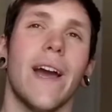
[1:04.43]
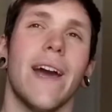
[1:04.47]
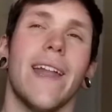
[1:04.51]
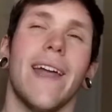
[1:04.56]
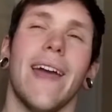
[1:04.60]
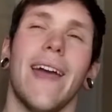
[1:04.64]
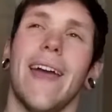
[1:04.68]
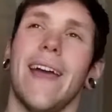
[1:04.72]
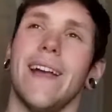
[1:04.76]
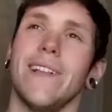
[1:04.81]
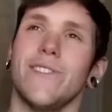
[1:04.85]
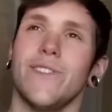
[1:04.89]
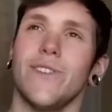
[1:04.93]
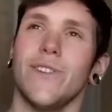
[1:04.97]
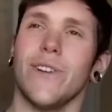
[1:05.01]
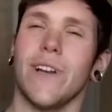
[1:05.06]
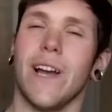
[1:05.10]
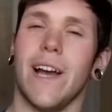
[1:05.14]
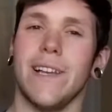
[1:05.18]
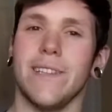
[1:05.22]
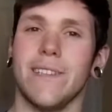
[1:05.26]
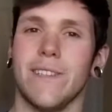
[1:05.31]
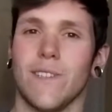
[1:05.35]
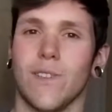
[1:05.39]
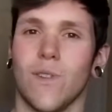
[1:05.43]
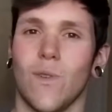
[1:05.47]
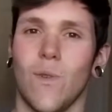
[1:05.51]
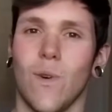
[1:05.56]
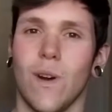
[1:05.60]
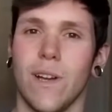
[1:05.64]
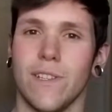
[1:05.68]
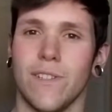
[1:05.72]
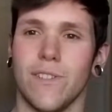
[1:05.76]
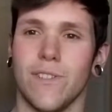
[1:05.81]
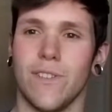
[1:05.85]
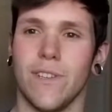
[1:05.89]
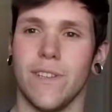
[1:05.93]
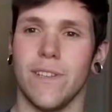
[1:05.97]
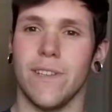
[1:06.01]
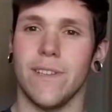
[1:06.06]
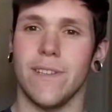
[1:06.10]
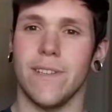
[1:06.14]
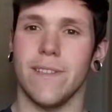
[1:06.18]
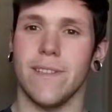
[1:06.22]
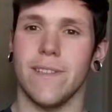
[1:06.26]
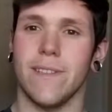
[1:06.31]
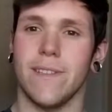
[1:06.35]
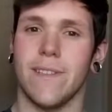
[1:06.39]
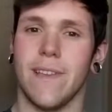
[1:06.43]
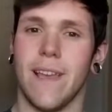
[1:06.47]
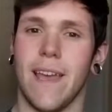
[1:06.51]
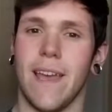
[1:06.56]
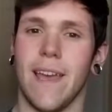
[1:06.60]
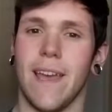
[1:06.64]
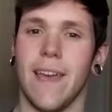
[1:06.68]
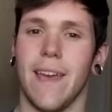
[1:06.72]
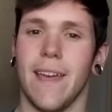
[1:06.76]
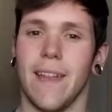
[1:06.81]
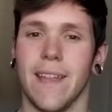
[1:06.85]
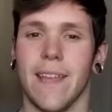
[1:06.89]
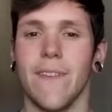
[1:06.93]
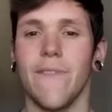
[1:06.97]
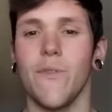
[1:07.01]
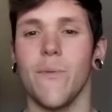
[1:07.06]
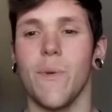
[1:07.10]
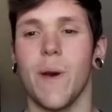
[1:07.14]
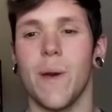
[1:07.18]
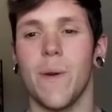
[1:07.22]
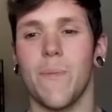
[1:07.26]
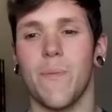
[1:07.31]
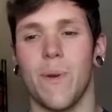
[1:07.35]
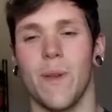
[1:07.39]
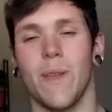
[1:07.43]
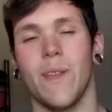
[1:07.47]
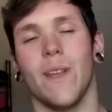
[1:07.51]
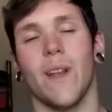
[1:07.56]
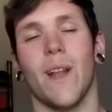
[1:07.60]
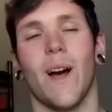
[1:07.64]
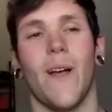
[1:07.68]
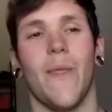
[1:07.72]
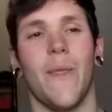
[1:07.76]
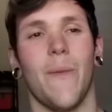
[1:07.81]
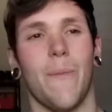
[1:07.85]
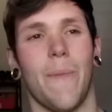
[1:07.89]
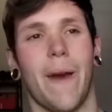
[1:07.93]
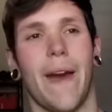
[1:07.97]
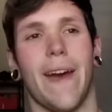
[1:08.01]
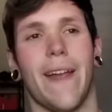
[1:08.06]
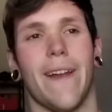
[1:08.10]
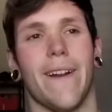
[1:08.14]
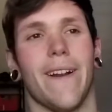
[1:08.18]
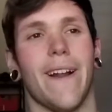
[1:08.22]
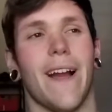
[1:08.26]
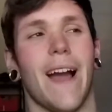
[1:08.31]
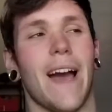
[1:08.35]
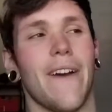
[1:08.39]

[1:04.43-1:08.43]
kind of answer your guys' questions and give you my opinion on the matter,